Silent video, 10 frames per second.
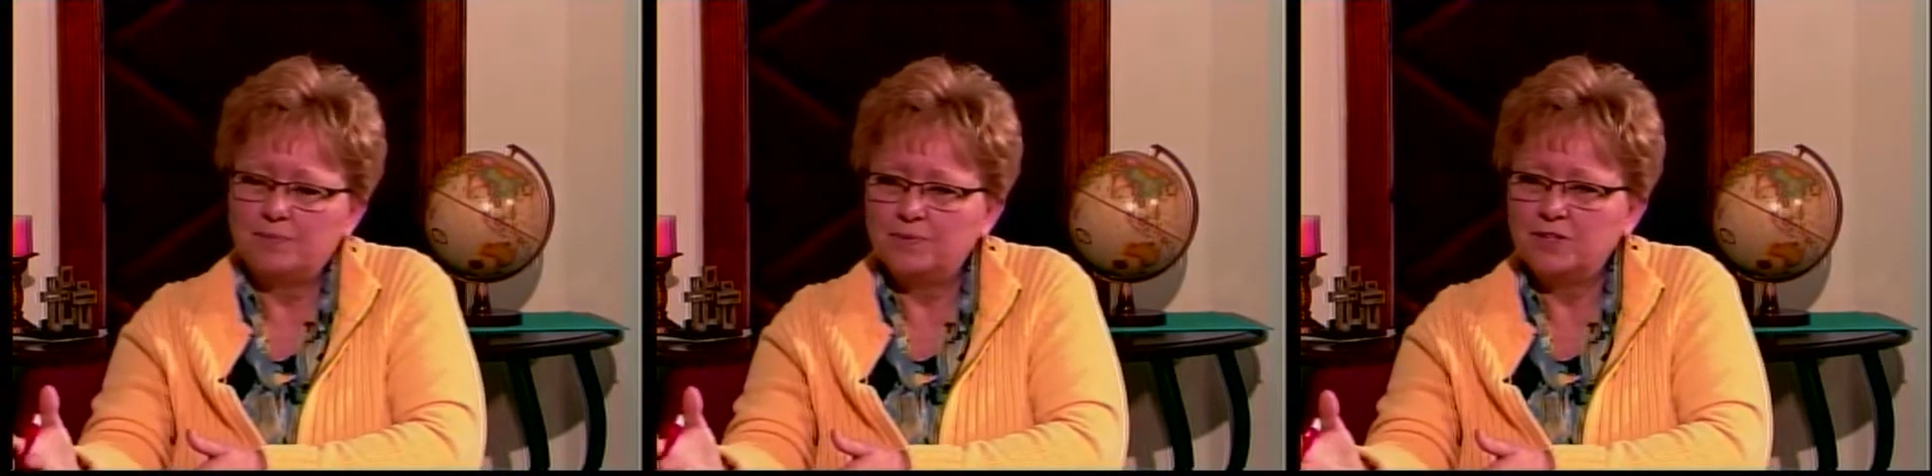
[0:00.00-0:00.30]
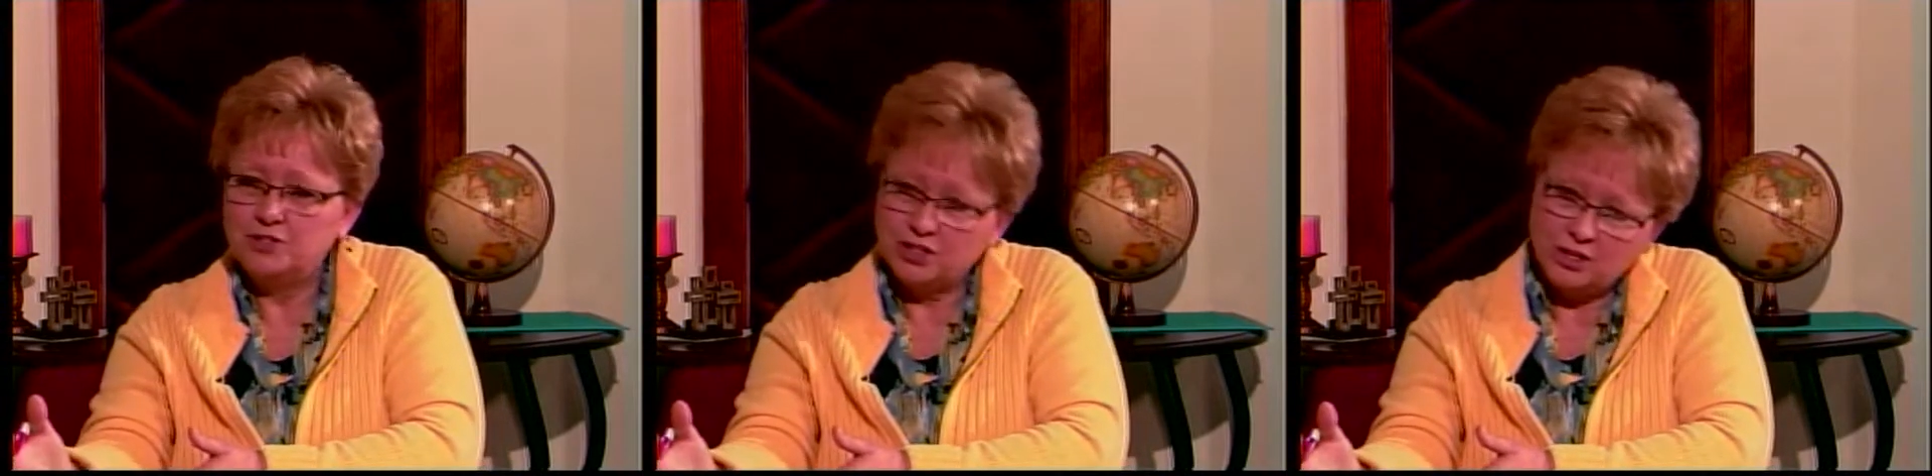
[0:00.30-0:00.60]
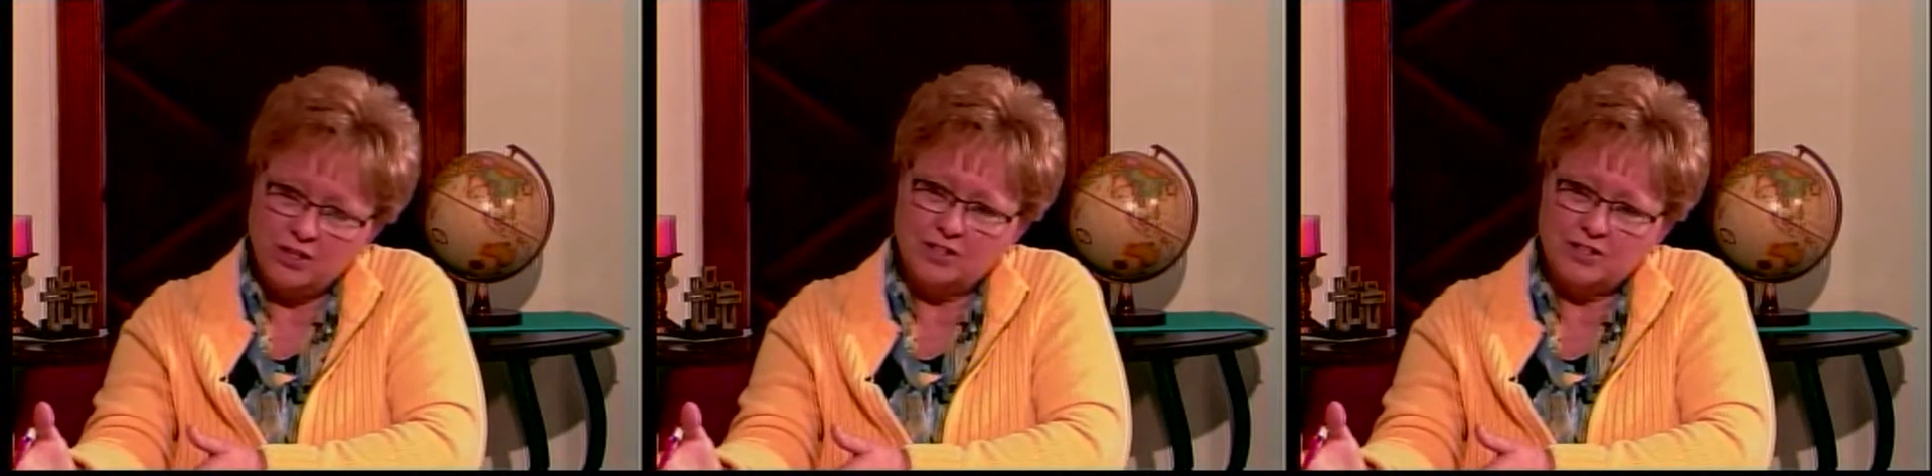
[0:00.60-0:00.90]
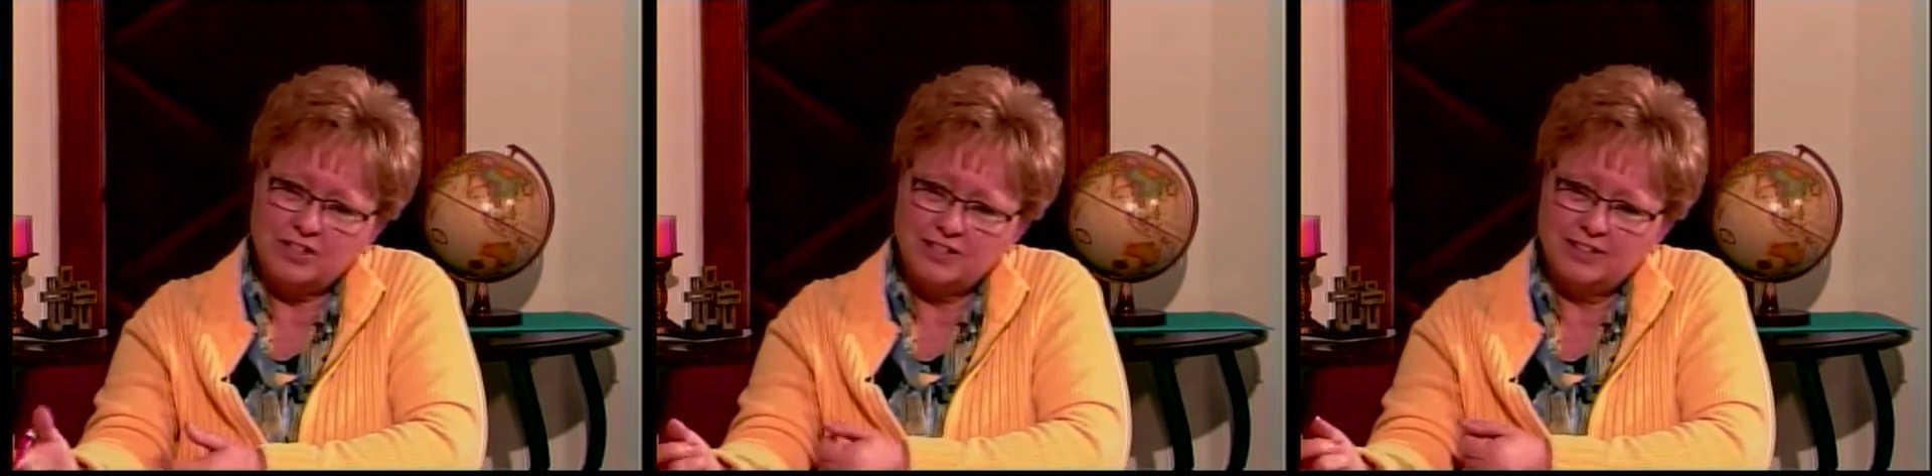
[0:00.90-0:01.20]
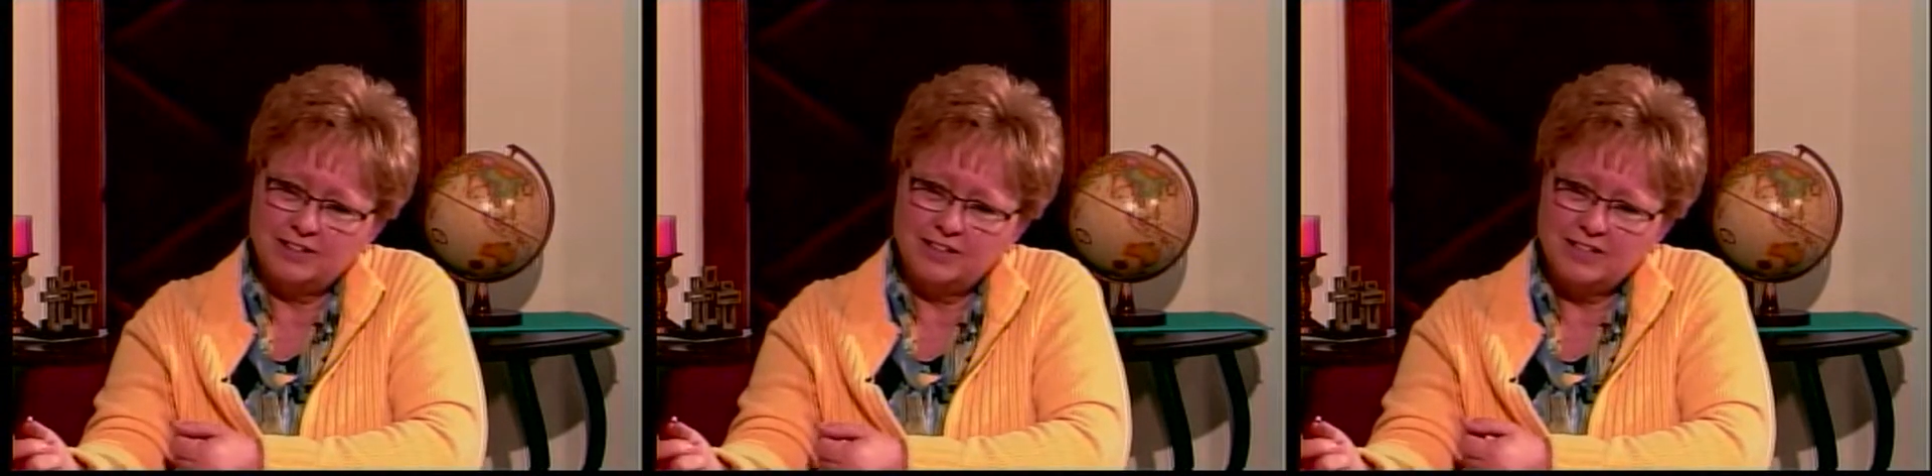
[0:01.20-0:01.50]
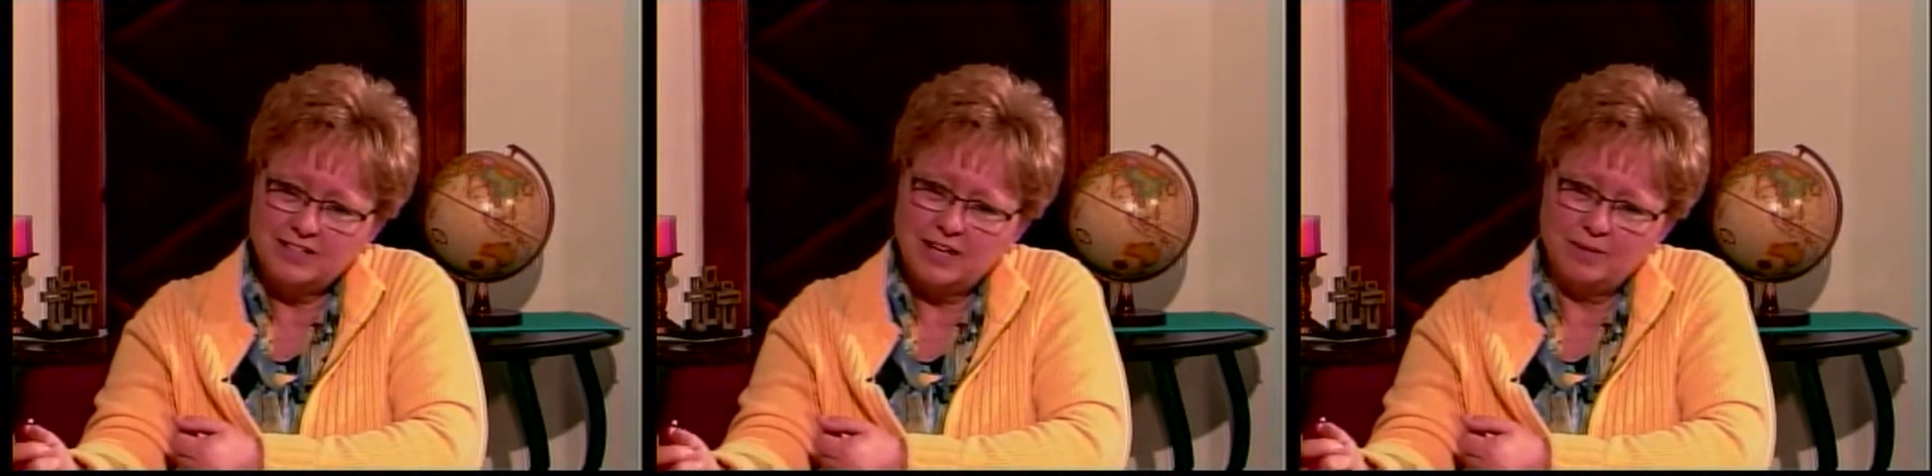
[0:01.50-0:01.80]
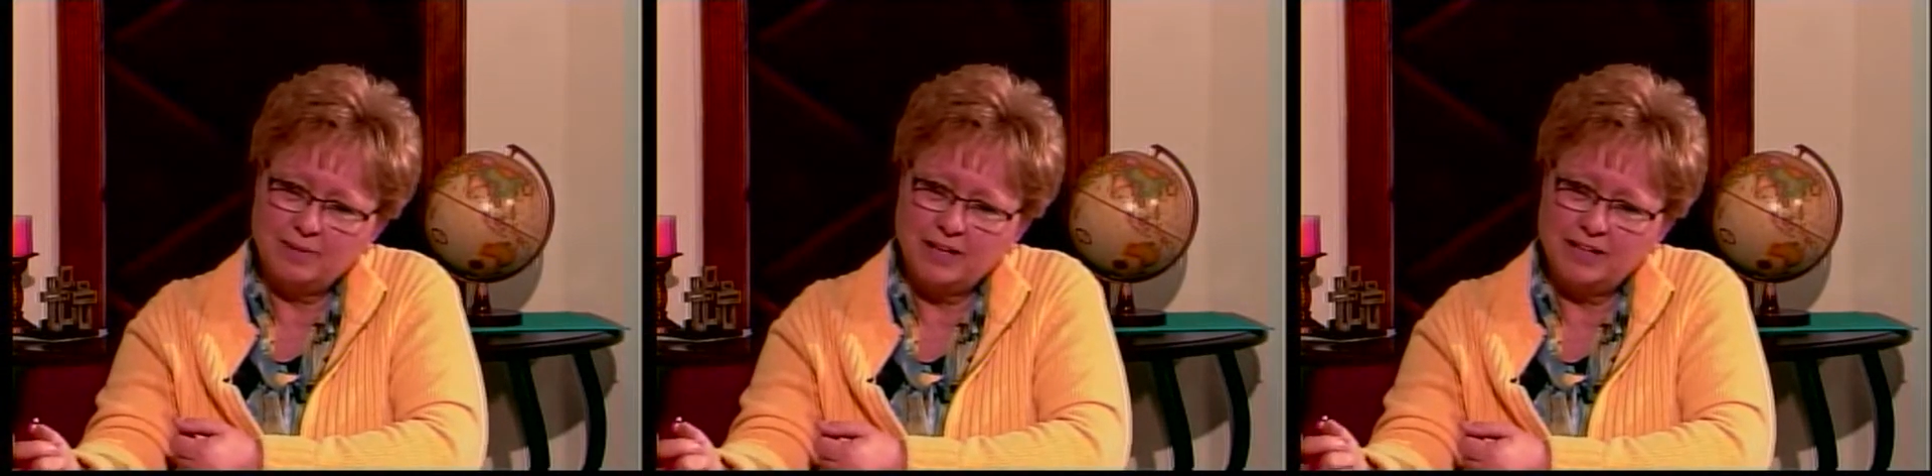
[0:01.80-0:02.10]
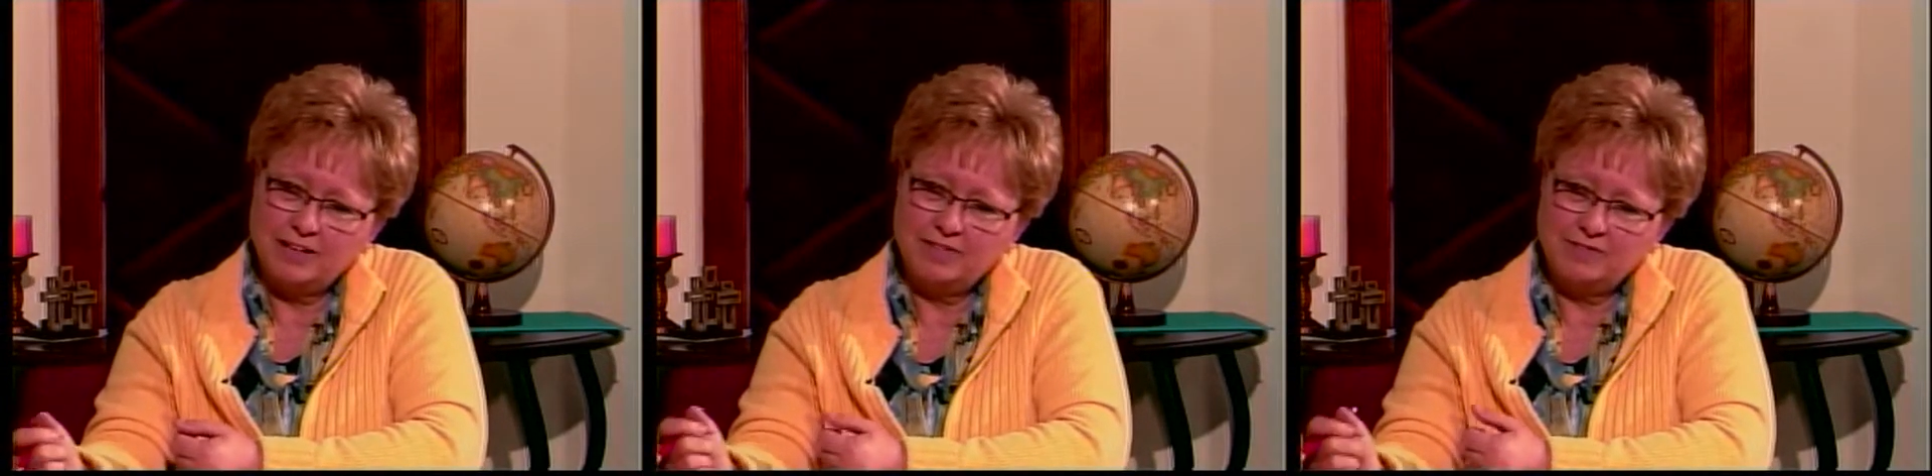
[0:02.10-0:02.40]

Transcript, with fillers: the church celebrating